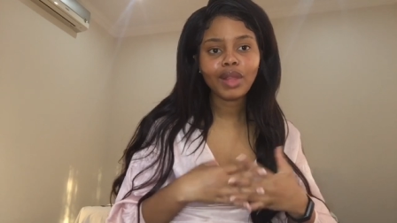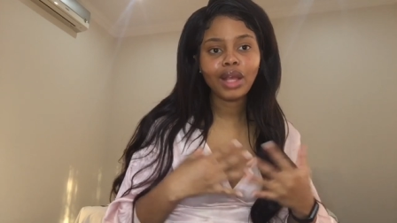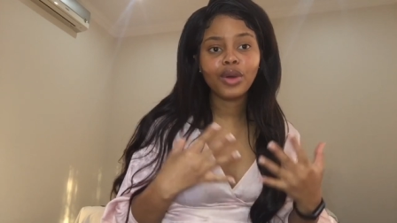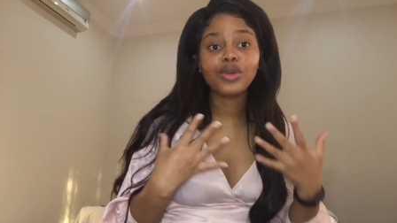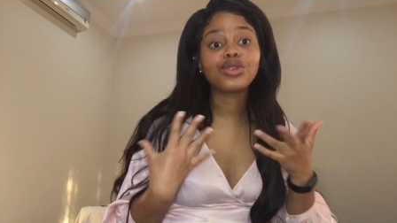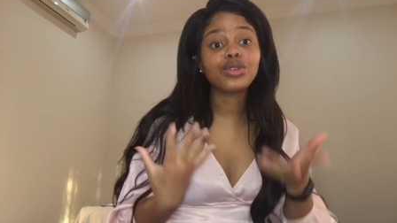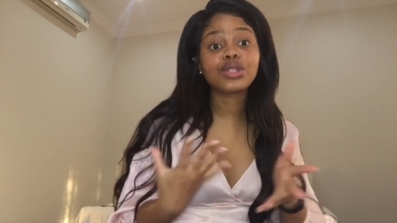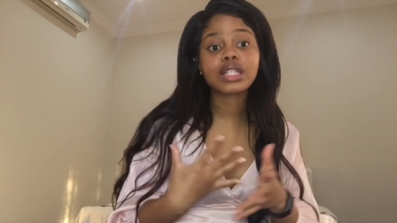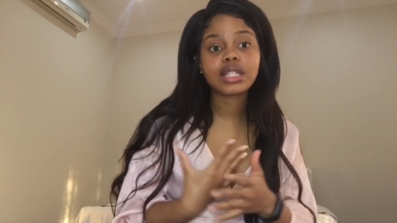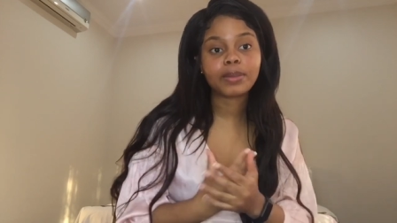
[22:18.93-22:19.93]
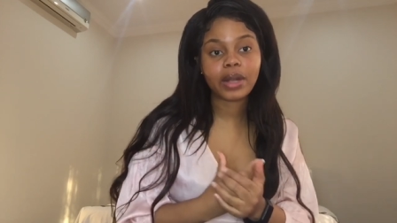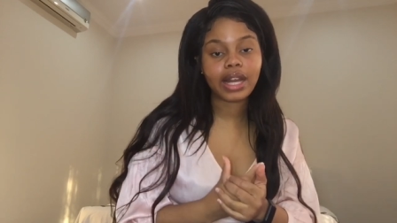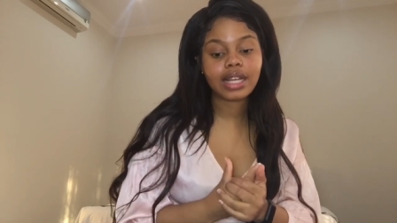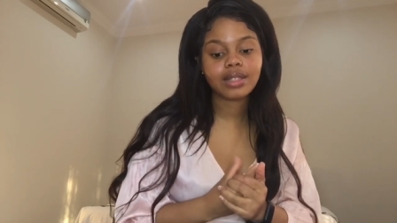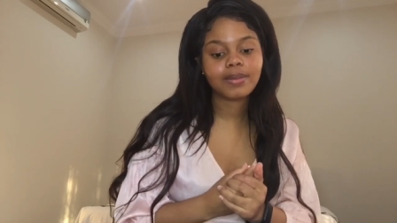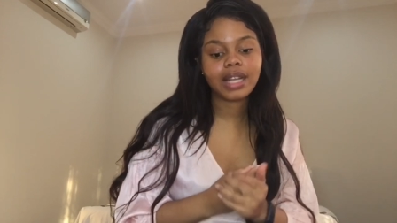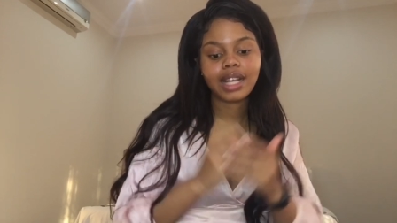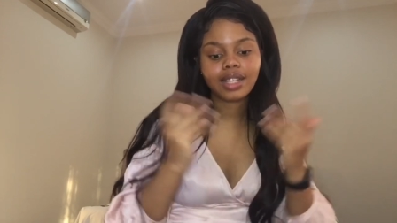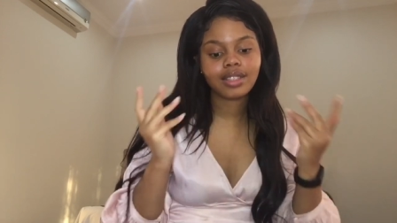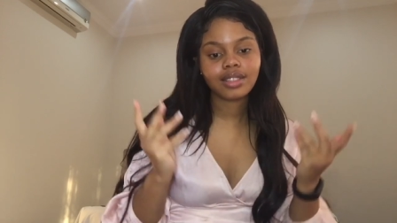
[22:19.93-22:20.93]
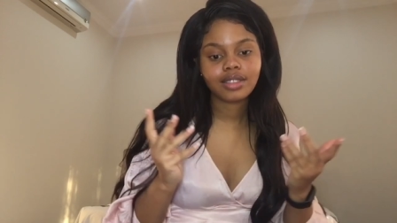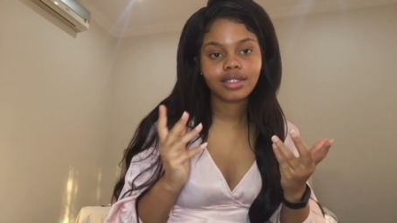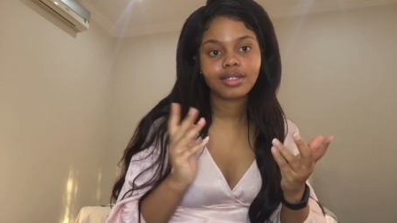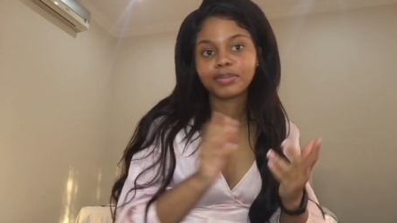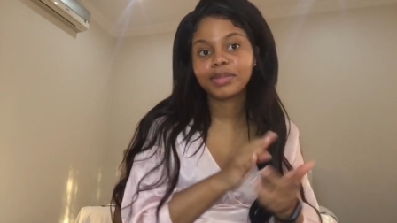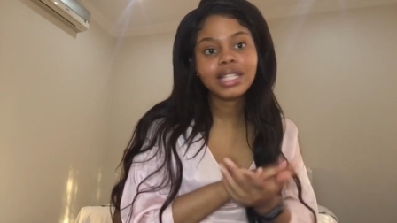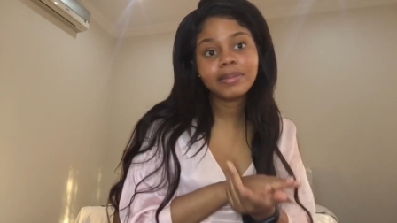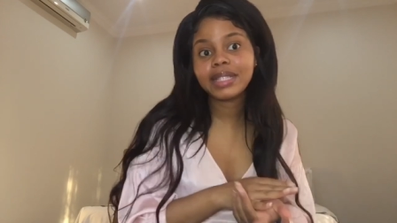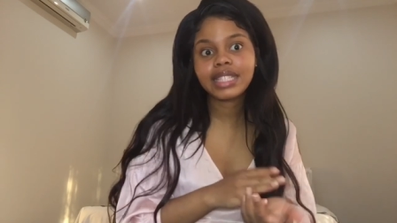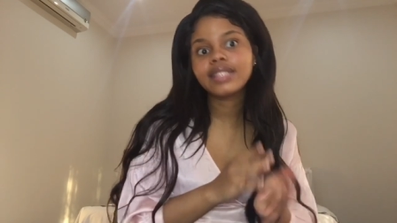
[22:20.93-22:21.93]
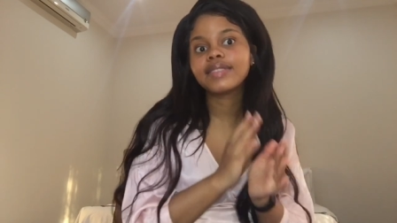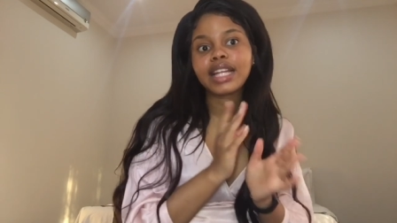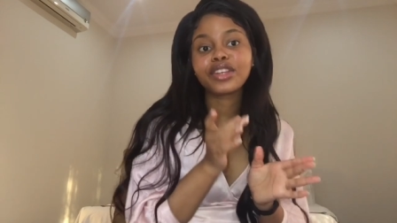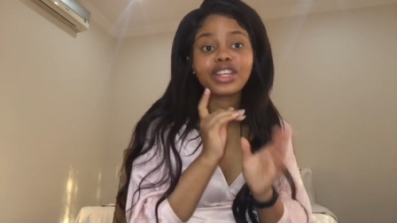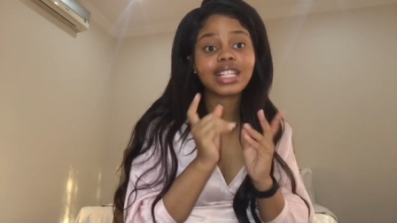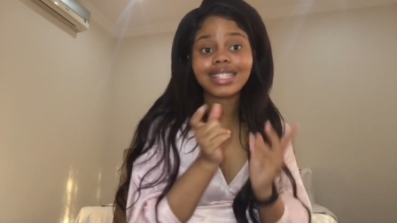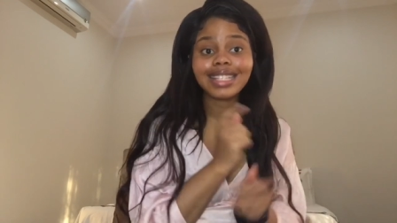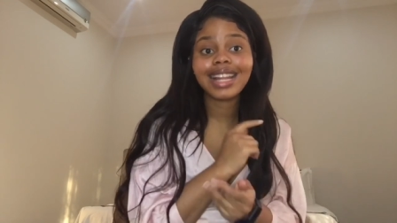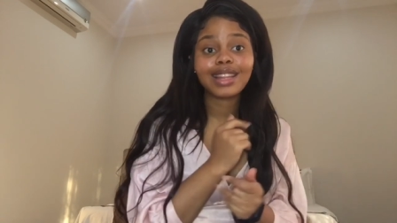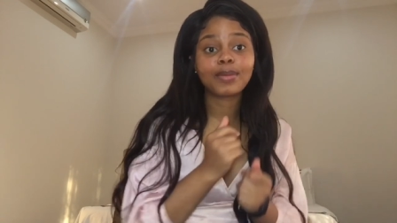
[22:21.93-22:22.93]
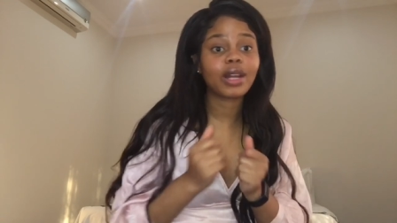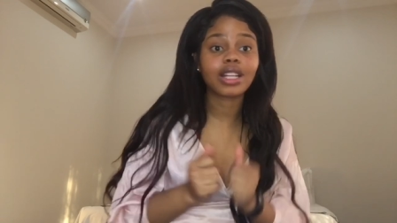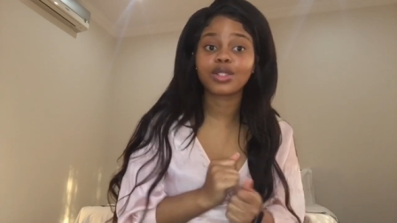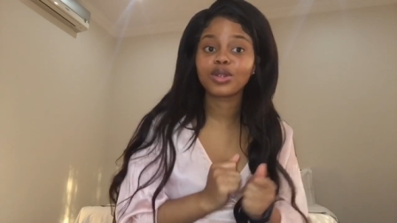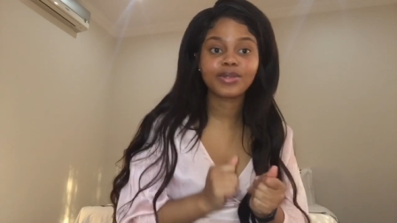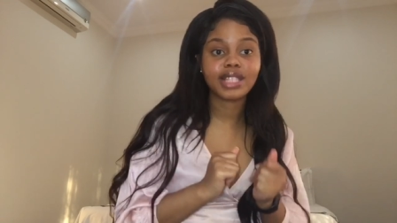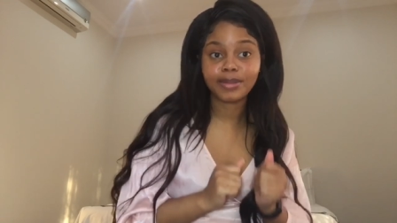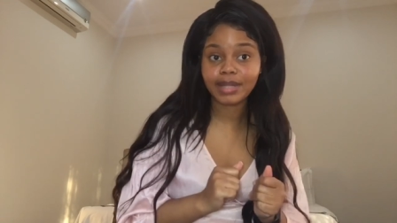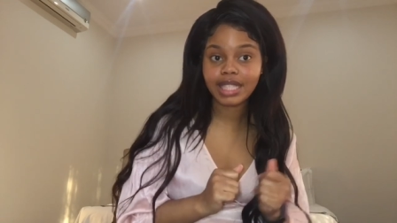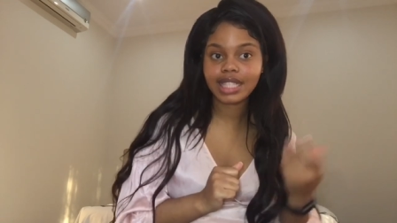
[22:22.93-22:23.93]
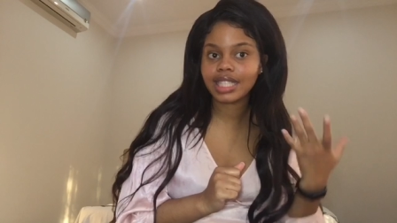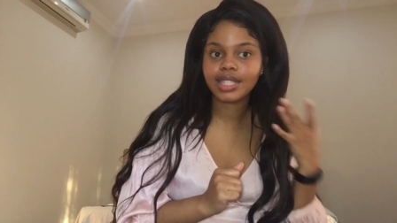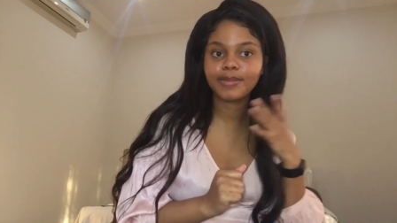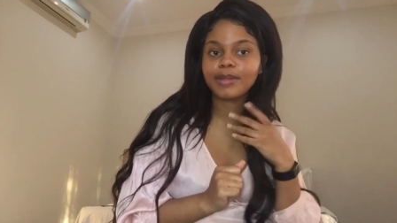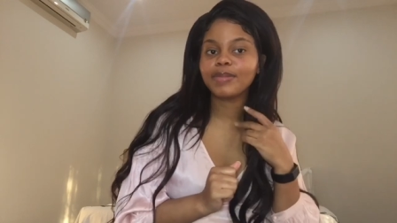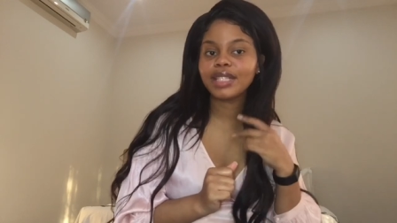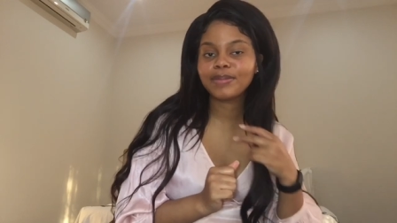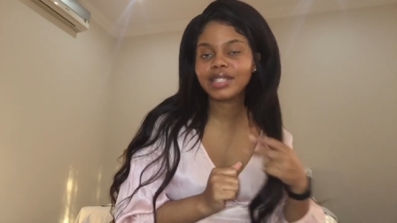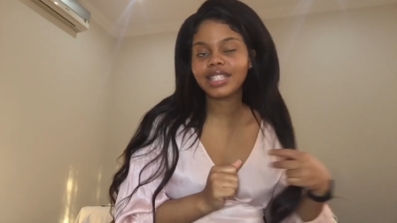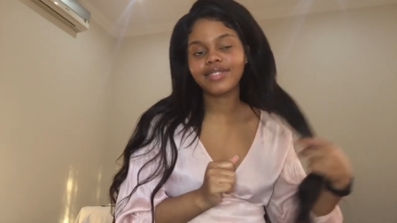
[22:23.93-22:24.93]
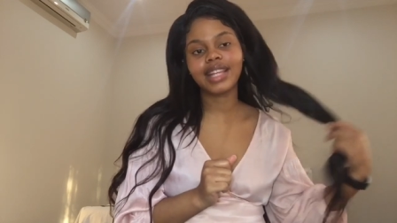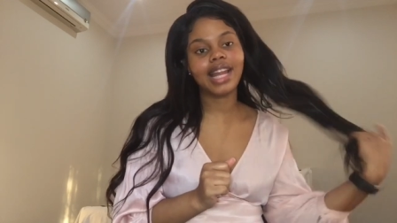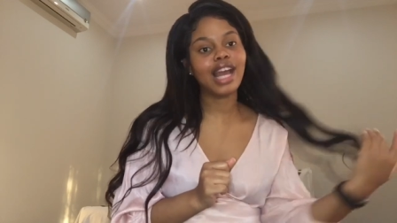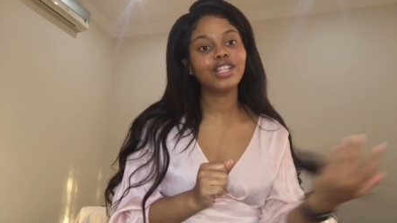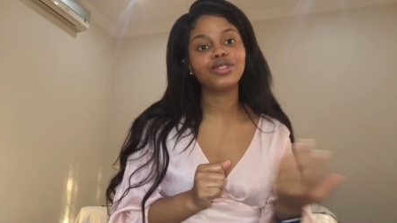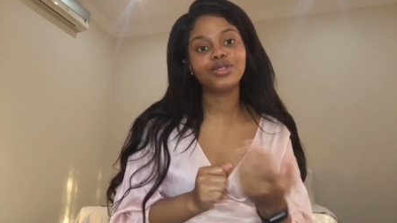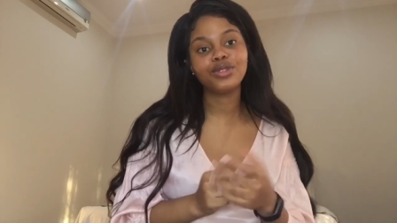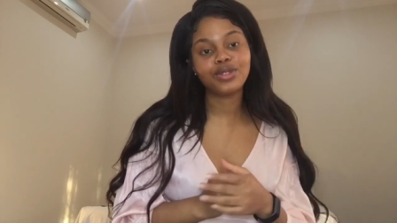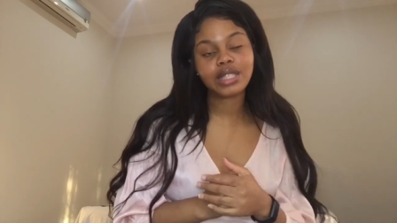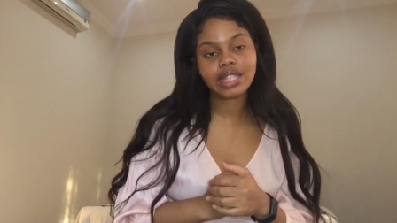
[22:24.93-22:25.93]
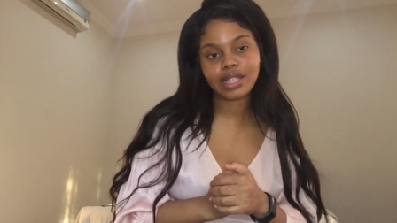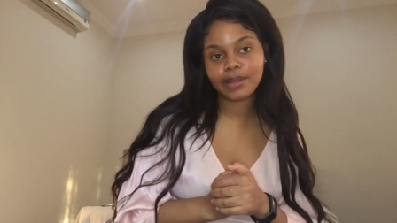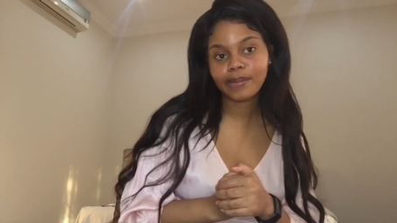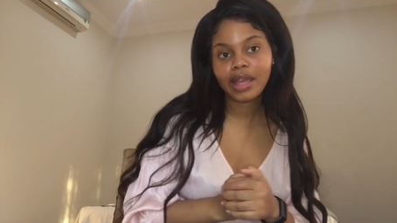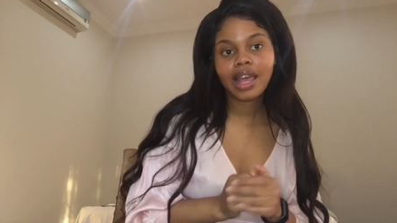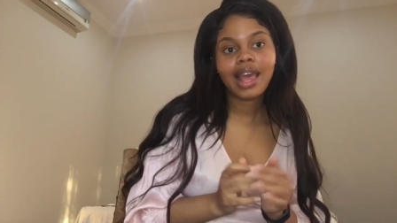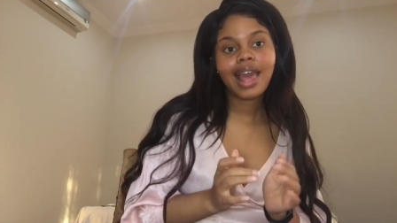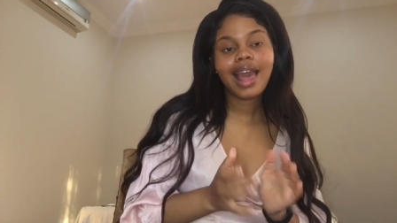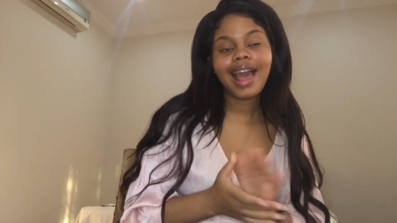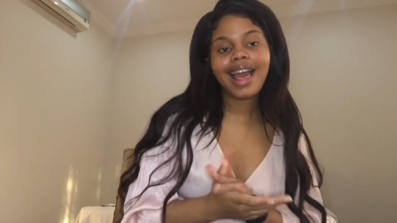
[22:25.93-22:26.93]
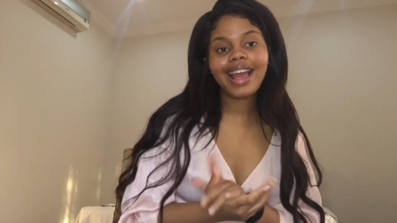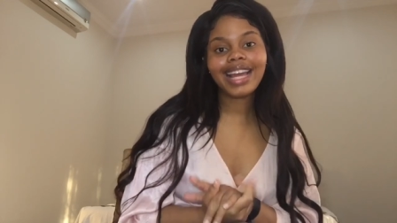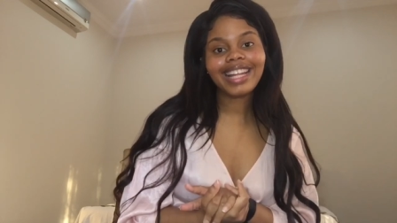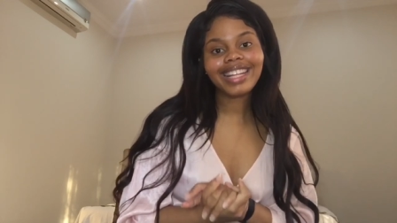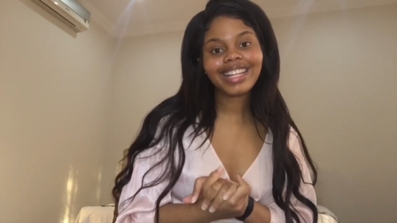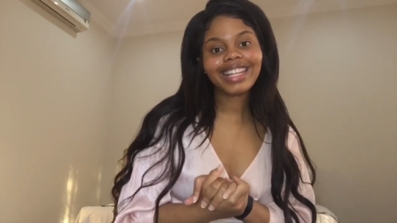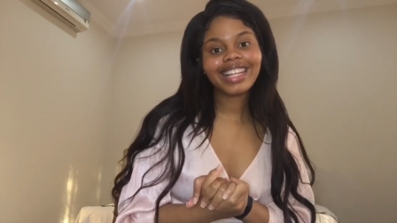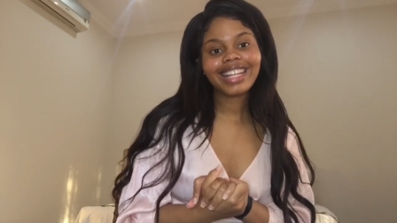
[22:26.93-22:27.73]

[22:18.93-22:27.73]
or using the products but like best believe like you can see that the products are almost depleted but best believe that I do use them and